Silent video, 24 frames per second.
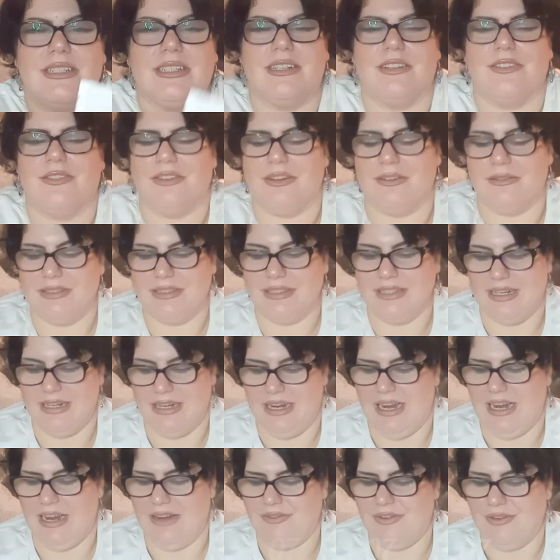if I was going to
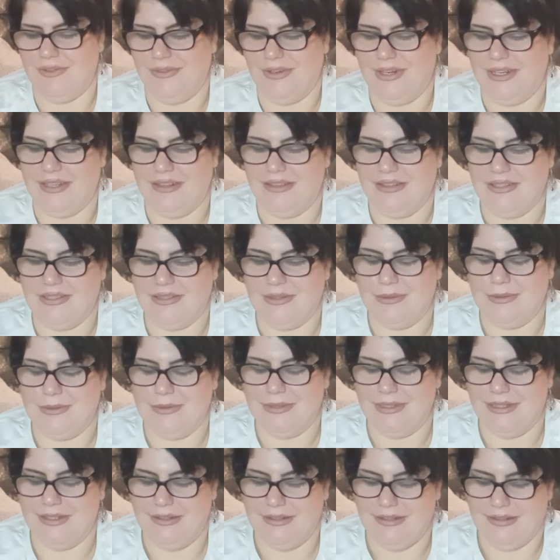have a ring in this
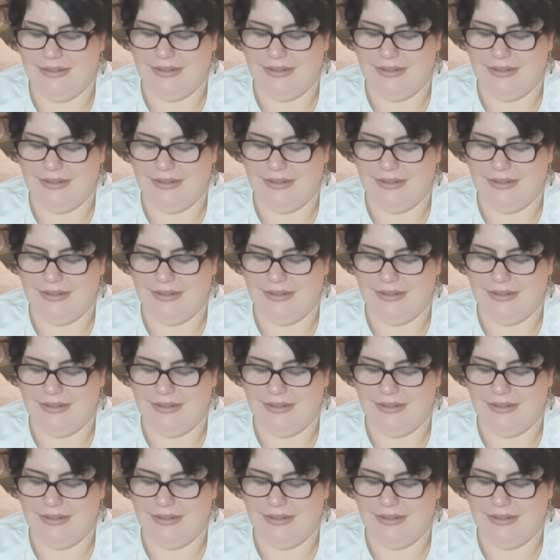order.